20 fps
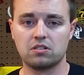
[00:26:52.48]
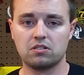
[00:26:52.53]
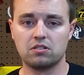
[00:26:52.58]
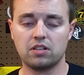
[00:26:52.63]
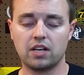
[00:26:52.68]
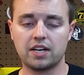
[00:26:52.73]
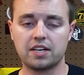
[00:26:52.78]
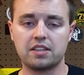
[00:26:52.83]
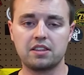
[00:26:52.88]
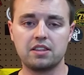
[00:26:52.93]

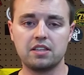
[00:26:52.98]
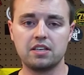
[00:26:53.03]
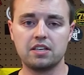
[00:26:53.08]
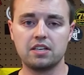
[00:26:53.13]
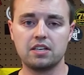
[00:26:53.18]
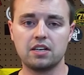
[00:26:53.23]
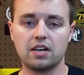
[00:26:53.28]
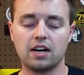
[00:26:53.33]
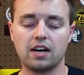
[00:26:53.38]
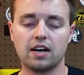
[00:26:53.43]
like
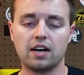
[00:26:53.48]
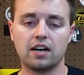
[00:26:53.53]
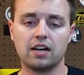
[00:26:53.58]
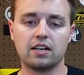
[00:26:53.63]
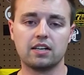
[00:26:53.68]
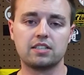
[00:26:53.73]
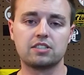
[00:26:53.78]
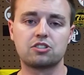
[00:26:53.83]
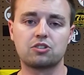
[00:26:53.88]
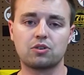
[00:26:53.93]
the
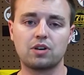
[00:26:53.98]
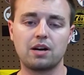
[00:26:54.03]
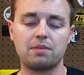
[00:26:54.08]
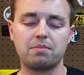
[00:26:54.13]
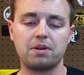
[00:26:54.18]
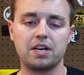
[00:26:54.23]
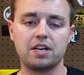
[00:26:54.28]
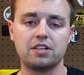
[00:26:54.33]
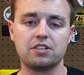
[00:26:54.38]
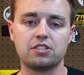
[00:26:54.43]
Instagram
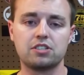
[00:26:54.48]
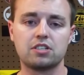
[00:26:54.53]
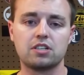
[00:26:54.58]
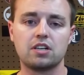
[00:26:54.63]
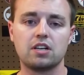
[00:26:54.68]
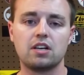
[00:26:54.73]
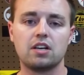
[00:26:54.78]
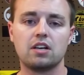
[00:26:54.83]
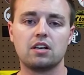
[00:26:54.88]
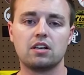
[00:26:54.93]
page,
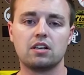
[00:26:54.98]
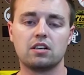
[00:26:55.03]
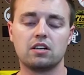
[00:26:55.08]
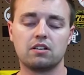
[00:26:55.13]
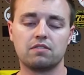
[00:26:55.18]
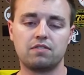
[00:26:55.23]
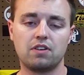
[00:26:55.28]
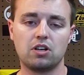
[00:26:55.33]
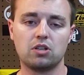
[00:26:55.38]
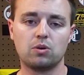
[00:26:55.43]

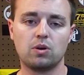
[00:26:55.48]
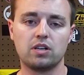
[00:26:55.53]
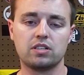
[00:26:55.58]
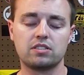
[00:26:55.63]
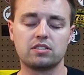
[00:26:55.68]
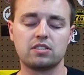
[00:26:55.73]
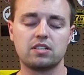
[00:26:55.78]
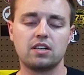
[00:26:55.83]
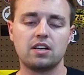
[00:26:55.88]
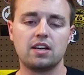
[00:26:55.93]
follow
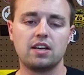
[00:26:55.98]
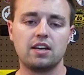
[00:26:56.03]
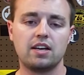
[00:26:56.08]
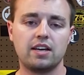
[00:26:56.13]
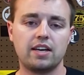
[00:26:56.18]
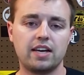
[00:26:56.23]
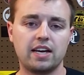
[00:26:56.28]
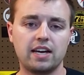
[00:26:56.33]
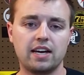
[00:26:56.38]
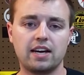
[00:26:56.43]
us,
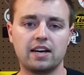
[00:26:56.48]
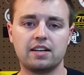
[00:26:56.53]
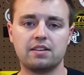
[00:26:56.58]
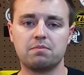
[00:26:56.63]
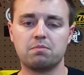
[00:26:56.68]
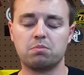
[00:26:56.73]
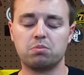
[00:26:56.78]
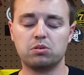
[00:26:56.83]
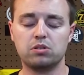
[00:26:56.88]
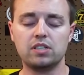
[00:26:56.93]

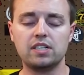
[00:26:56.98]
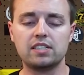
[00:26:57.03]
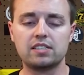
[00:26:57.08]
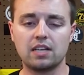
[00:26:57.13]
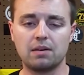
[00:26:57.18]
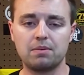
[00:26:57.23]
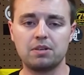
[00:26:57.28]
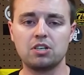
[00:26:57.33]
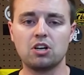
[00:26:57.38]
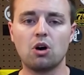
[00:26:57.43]
and please
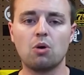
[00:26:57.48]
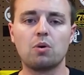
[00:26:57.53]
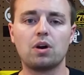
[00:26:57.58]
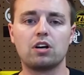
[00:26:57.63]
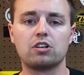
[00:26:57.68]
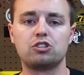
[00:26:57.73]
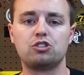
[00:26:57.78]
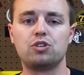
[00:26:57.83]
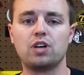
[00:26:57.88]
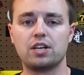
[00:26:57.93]
let me know what
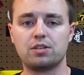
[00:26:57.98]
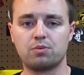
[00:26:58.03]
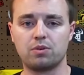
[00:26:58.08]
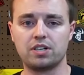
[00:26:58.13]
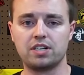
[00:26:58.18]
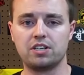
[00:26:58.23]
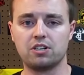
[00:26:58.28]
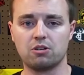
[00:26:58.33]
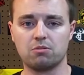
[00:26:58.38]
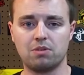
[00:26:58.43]
else you guys want
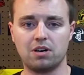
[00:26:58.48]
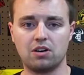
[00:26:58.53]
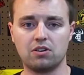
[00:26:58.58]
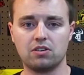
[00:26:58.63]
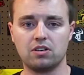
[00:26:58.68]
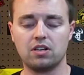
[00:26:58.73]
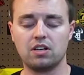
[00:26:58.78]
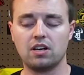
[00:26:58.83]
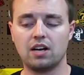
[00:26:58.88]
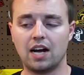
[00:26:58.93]
to hear
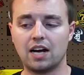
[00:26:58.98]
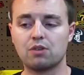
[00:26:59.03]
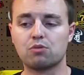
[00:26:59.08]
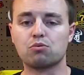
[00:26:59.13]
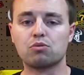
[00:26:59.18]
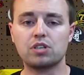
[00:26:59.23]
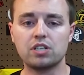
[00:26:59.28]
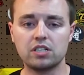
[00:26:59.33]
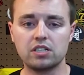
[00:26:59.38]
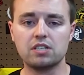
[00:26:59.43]
about. I
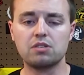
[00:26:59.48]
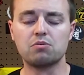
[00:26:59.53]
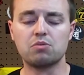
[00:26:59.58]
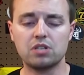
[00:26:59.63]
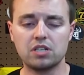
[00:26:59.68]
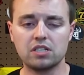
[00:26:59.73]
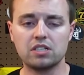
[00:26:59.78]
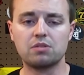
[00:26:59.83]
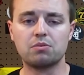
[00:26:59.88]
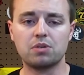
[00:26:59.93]
really,
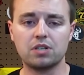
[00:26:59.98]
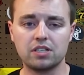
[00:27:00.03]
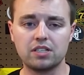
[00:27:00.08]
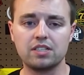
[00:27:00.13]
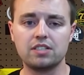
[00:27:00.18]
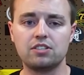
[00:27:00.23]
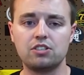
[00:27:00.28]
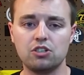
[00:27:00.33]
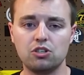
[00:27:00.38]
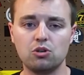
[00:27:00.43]
really,
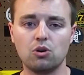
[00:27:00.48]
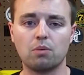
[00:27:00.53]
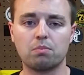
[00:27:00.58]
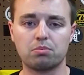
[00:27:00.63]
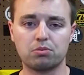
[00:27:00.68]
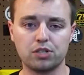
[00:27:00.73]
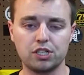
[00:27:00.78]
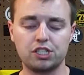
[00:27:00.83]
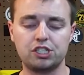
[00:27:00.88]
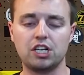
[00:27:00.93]
really do
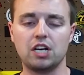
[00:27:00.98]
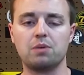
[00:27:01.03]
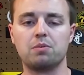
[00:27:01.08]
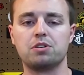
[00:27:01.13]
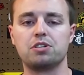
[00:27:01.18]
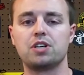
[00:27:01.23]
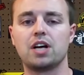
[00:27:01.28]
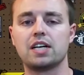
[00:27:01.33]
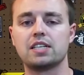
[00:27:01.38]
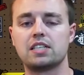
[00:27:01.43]
appreciate when
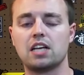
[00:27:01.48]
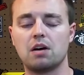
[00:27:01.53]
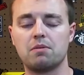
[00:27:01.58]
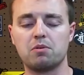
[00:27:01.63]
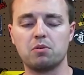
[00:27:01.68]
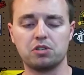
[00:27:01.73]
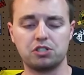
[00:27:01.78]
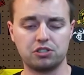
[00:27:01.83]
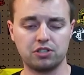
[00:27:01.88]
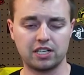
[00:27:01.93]
you guys tell
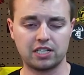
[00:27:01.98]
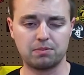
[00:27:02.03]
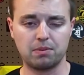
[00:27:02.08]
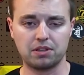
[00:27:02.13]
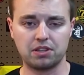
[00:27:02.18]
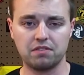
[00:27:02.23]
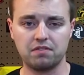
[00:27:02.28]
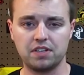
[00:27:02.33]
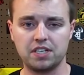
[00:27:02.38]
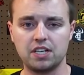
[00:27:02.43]
me what you like
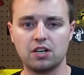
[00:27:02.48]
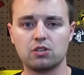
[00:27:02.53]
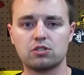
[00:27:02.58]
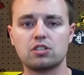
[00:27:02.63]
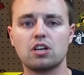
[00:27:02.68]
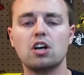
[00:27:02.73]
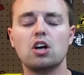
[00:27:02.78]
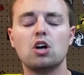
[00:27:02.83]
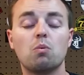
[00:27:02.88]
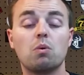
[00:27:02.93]
about the videos,
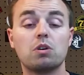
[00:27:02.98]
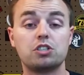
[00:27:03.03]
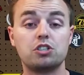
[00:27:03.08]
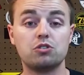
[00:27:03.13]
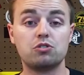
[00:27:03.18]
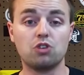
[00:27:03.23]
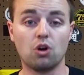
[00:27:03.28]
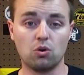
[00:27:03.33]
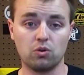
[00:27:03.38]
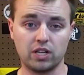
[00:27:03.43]
what you
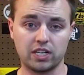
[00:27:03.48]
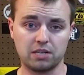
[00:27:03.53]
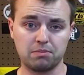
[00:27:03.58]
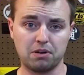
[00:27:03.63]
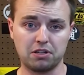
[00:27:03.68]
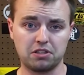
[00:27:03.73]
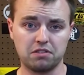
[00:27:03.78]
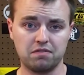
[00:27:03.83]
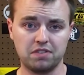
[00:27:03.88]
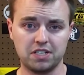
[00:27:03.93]
don't like
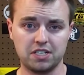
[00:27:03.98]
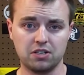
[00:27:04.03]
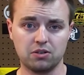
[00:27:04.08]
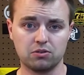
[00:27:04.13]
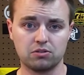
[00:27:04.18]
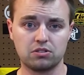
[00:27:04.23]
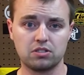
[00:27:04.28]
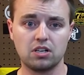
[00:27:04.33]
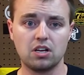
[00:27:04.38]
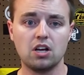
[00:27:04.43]
about the
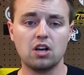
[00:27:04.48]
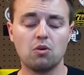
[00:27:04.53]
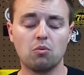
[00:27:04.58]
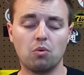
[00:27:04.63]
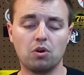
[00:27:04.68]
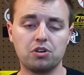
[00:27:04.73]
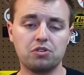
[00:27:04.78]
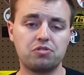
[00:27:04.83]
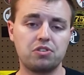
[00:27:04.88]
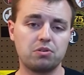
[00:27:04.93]
videos,
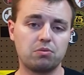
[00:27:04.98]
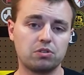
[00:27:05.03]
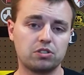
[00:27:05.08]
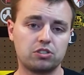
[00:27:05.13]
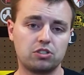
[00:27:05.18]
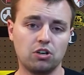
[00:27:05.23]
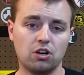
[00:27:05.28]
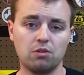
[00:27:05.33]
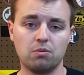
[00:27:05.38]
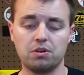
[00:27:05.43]
what you think was
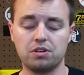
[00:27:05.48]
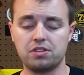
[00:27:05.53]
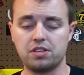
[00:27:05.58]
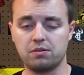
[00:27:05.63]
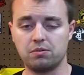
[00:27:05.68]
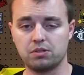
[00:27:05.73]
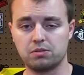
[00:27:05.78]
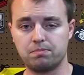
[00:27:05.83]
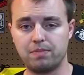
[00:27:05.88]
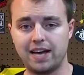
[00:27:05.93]
good, what you
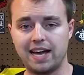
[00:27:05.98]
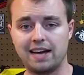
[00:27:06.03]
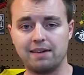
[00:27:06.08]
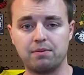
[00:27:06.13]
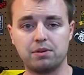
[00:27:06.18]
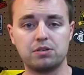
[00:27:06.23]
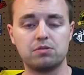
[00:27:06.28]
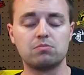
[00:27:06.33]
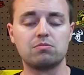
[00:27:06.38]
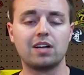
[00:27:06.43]
think was bad,
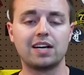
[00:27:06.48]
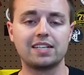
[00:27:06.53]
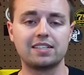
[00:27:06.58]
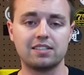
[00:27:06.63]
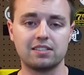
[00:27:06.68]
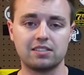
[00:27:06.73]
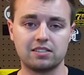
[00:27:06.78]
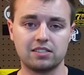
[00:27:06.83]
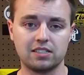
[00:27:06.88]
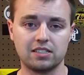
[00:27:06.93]
what you'd like
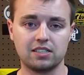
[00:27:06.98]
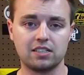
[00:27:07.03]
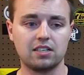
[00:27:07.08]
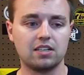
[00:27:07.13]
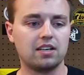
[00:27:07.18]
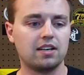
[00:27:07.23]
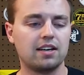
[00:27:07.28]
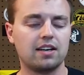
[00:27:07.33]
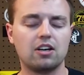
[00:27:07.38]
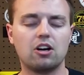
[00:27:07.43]
to see.
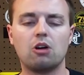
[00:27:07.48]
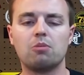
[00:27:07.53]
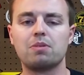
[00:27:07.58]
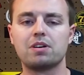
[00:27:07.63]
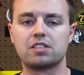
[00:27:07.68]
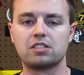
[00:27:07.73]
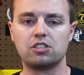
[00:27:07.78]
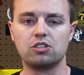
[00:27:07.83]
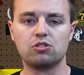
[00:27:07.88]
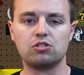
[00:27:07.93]
It all
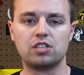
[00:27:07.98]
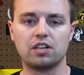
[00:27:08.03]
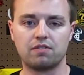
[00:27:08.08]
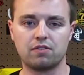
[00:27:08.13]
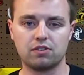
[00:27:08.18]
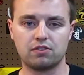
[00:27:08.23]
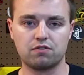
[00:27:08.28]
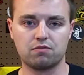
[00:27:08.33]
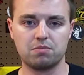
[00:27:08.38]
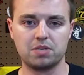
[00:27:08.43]
makes a huge
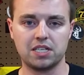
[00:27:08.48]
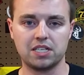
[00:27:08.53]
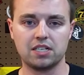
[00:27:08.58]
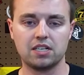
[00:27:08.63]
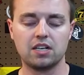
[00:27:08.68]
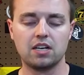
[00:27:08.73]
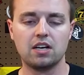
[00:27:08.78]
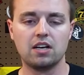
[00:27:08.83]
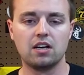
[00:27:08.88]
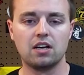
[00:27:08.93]
difference for me.
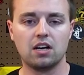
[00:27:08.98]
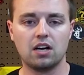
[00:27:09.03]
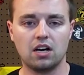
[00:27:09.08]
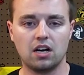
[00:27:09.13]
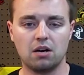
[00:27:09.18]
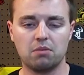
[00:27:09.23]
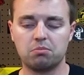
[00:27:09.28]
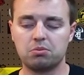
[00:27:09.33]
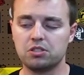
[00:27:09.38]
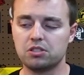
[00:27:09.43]

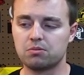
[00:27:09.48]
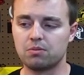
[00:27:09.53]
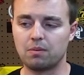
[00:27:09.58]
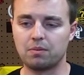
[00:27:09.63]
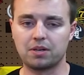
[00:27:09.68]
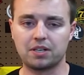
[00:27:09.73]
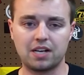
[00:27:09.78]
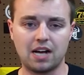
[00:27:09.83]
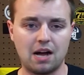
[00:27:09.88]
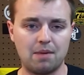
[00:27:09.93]
Please
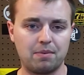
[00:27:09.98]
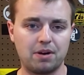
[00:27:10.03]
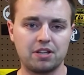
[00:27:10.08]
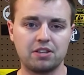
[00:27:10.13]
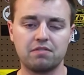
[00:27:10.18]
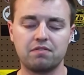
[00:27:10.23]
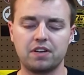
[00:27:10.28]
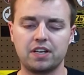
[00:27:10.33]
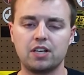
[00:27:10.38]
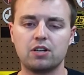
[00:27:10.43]
remember to comment
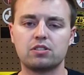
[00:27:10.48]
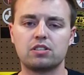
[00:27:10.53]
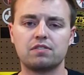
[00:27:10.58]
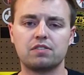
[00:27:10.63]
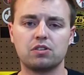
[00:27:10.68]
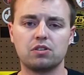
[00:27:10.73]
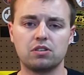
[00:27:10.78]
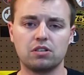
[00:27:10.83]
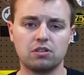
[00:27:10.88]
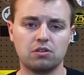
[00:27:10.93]
on the videos if
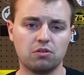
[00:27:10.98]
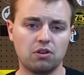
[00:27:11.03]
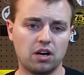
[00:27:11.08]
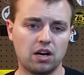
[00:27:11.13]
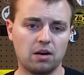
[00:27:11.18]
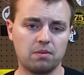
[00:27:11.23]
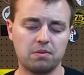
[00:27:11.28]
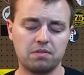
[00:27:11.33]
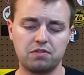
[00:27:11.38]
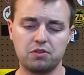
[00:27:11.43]

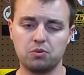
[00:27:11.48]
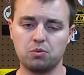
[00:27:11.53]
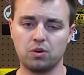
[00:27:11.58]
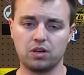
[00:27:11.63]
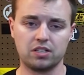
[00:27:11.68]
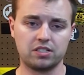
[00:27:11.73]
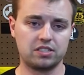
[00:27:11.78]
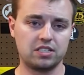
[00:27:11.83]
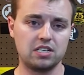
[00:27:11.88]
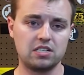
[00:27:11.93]
you
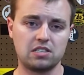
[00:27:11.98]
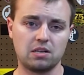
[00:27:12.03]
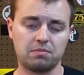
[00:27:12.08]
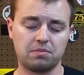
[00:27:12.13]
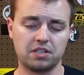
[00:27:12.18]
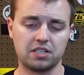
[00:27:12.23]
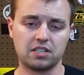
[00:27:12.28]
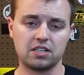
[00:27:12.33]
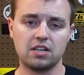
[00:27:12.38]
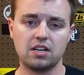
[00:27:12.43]
want to see
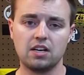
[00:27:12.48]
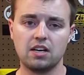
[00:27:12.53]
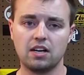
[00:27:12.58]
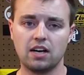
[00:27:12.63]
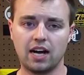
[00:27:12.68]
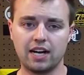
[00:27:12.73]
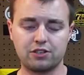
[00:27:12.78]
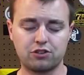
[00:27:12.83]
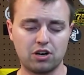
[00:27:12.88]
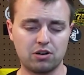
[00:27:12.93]
something.
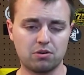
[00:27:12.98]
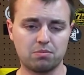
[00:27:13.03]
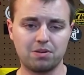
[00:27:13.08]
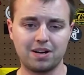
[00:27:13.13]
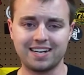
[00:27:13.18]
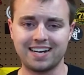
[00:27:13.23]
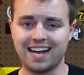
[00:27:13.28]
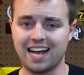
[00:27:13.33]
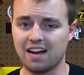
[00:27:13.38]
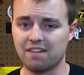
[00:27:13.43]
I try to
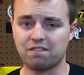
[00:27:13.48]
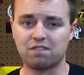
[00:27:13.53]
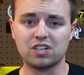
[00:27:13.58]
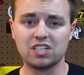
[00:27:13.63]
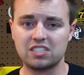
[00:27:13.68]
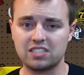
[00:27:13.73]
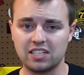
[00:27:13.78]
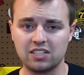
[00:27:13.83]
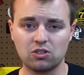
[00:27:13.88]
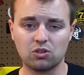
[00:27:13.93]
reply to every
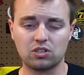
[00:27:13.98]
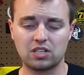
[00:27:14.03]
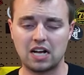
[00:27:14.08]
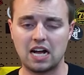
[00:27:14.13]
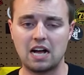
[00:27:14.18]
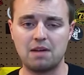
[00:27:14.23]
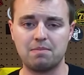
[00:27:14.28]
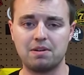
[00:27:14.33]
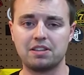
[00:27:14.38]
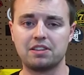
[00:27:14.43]
single
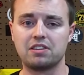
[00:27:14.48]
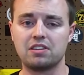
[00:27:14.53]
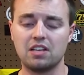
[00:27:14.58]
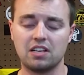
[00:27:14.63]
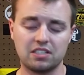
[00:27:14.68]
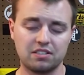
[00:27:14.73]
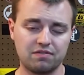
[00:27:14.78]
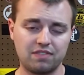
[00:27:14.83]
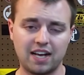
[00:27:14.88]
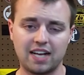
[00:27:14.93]
comment
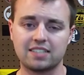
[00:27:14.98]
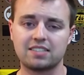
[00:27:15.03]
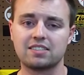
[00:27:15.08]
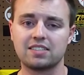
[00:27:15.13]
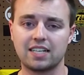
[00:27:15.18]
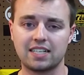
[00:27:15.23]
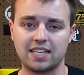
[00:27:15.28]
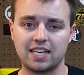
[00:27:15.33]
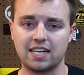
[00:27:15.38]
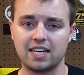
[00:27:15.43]
as fast as
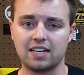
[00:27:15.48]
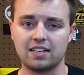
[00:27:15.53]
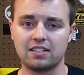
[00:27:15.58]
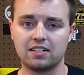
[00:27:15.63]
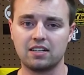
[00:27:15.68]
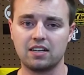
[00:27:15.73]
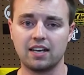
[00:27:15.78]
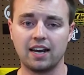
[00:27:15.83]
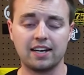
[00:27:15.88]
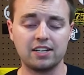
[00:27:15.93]
I can,
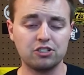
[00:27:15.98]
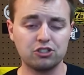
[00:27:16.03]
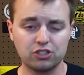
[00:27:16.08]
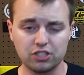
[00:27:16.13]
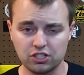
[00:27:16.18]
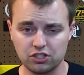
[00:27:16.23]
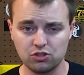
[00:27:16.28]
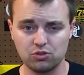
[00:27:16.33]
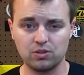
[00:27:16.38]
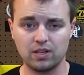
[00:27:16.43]
and I
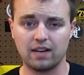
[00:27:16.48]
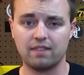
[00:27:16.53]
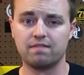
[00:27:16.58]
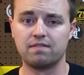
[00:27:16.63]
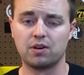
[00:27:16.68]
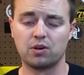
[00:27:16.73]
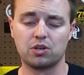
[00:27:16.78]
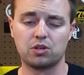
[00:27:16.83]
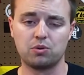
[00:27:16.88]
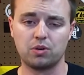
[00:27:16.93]
usually do that
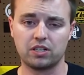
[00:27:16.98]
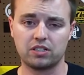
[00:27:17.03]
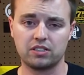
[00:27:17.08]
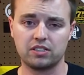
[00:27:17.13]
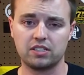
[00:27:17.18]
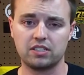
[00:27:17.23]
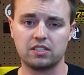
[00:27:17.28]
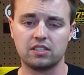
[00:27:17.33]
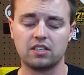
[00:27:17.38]
very quickly.